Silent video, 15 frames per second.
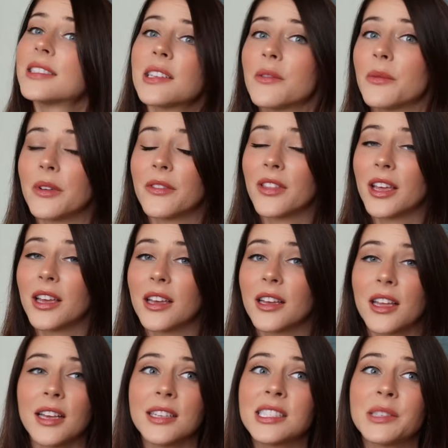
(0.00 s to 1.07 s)
some of the
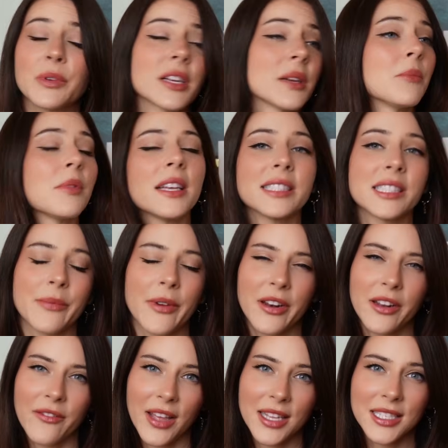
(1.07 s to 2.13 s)
customer complaints about
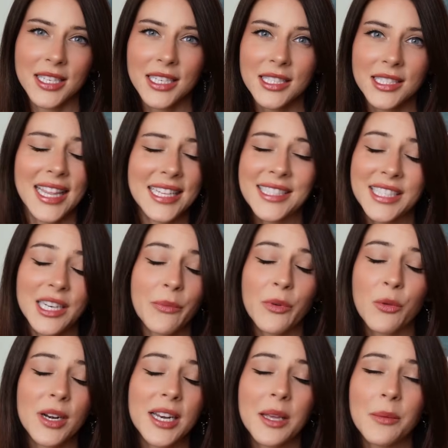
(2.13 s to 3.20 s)
Aventus. That's the number
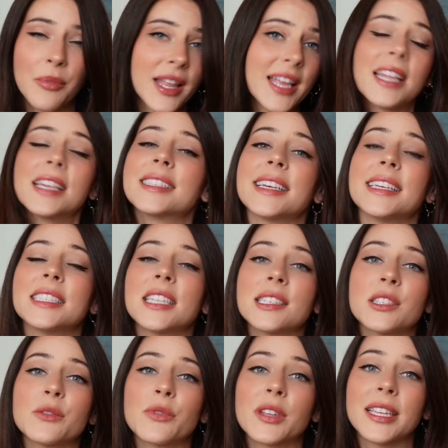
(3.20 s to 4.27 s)
one complaint, is that it
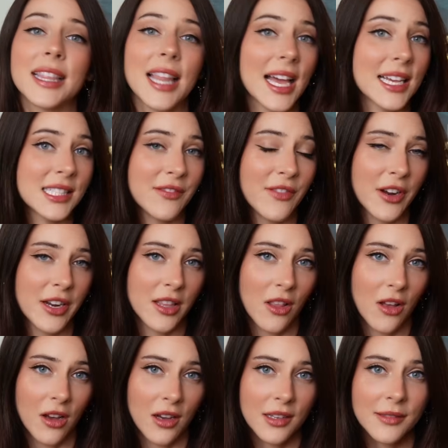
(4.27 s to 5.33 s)
doesn't really last very
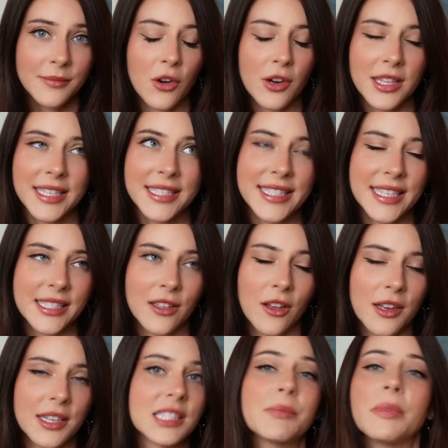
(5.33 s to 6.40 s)
long, or at least as
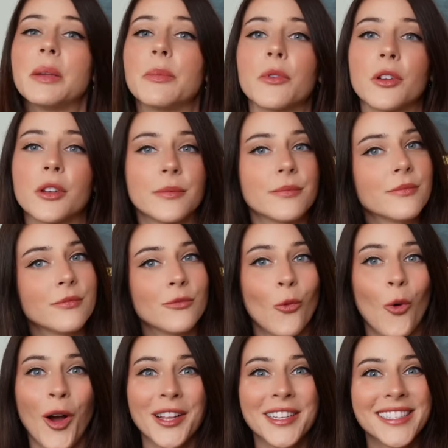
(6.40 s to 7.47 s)
long as people
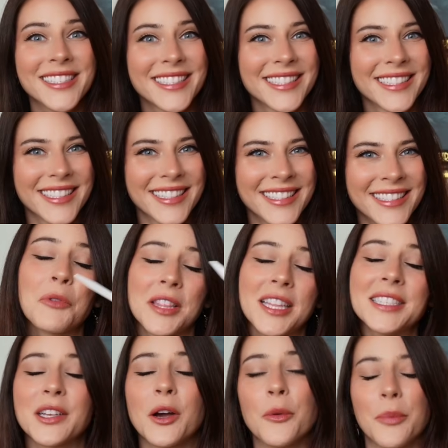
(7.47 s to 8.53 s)
want. When
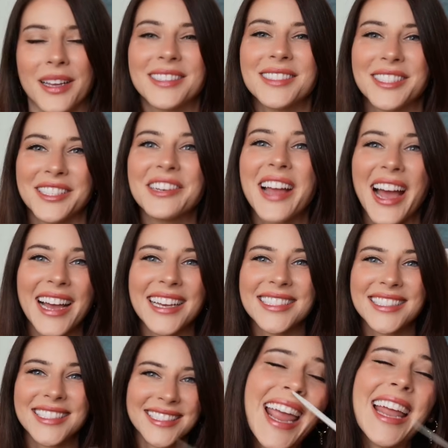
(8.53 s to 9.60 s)
this opens, you
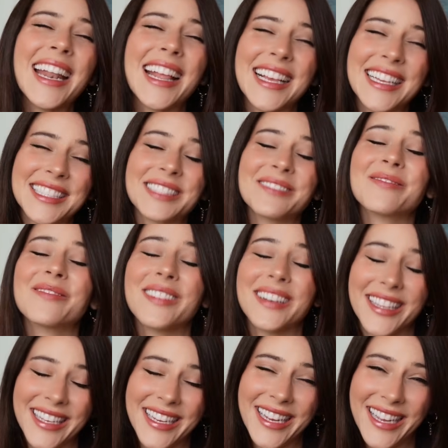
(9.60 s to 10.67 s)
guys, it is
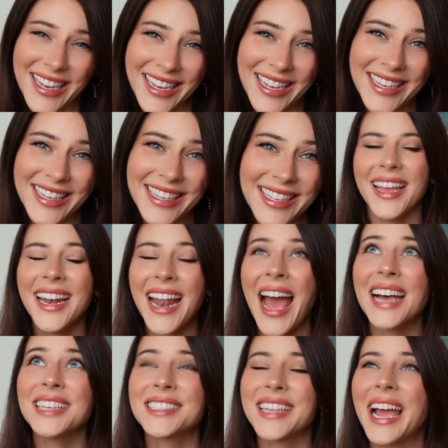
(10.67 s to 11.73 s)
really good. It
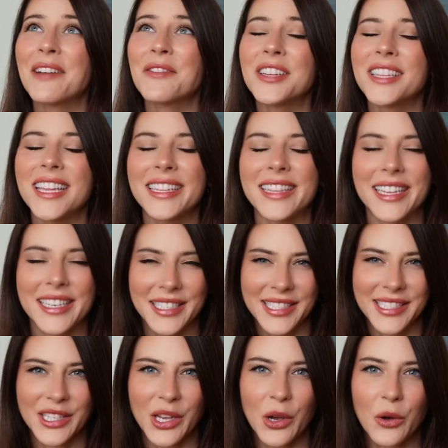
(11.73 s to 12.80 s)
has everything that is
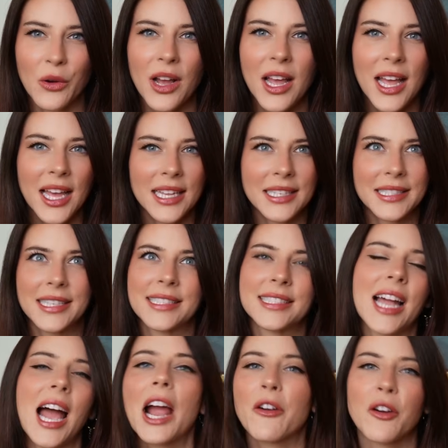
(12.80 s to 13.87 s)
so
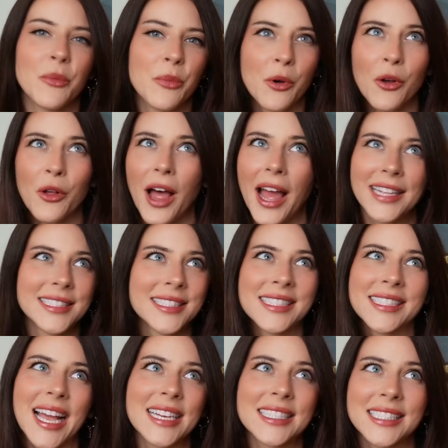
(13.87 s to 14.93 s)
desirable and
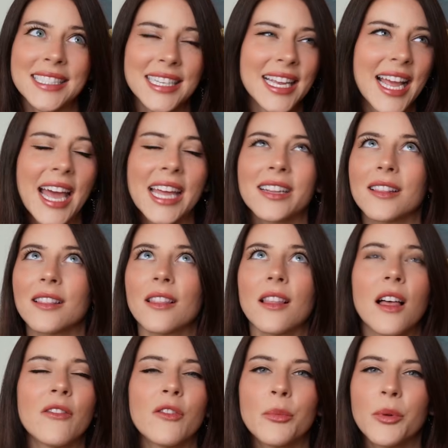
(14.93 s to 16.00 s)
sexy and
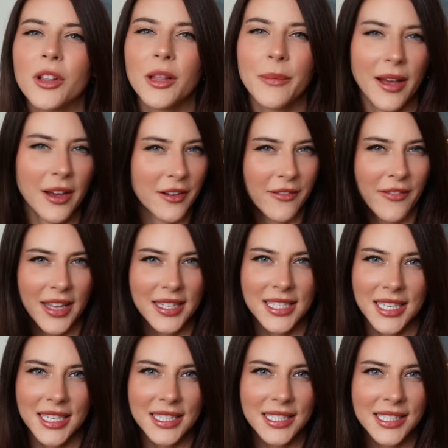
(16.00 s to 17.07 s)
lovable about
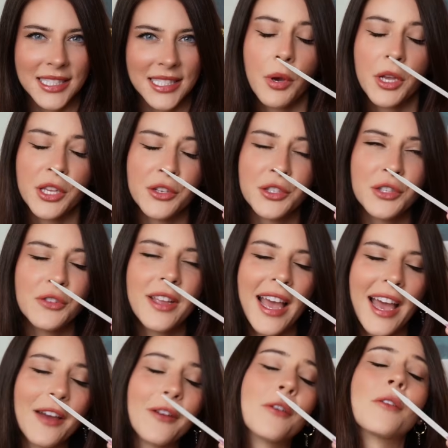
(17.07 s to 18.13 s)
Aventus, but you do
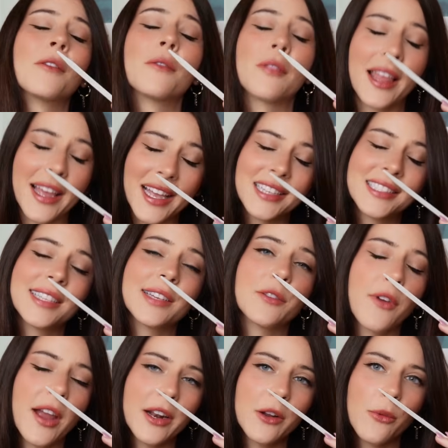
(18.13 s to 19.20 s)
get, like I said
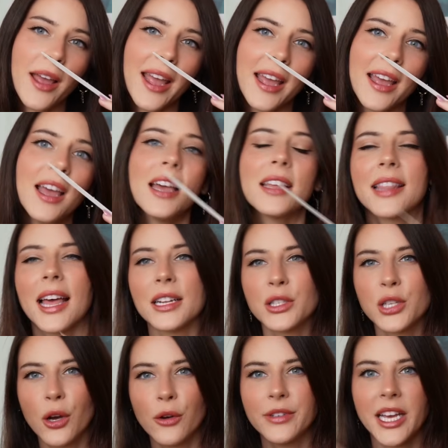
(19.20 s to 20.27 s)
right away, that
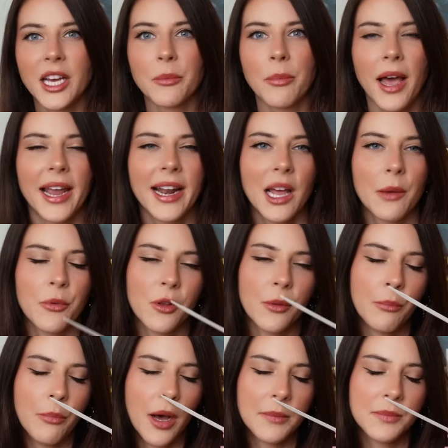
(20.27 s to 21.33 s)
toned down pineapple,
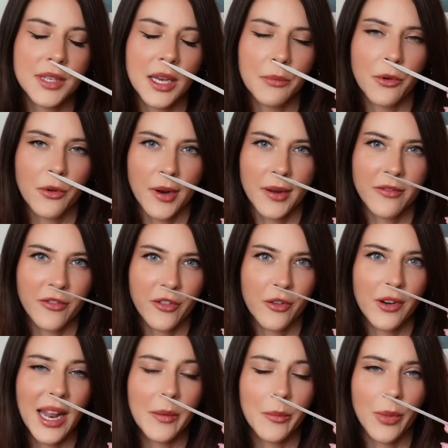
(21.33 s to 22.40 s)
bumped up
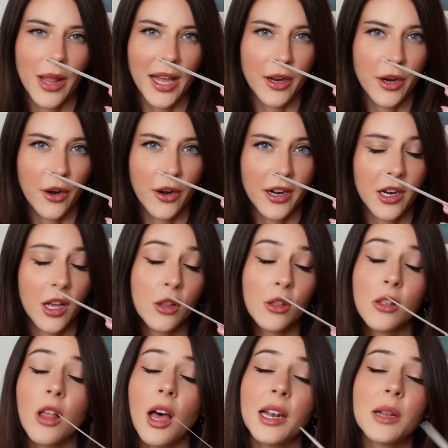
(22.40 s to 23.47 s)
grapefruit, and black currant. A
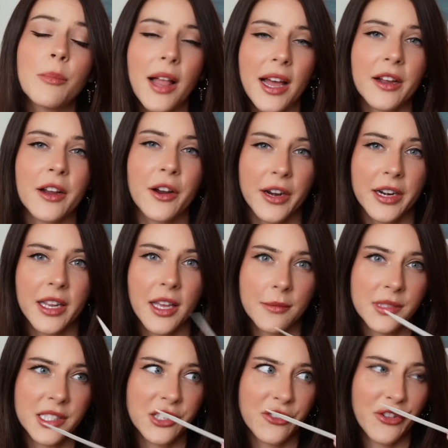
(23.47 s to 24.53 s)
lot of black currant
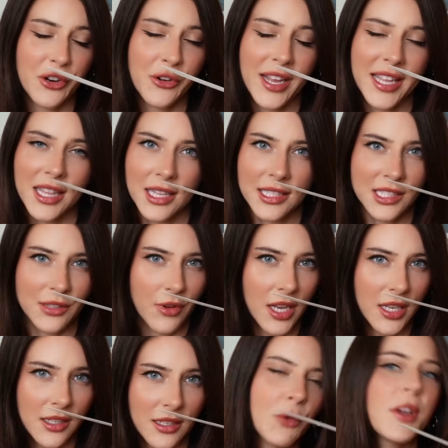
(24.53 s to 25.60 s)
comes through in this
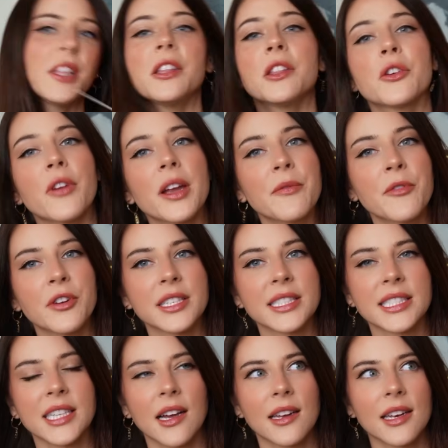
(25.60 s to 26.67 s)
one. The way that the grapefruit
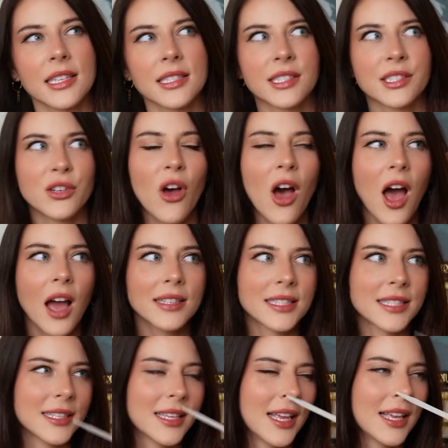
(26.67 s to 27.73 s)
is done, it's not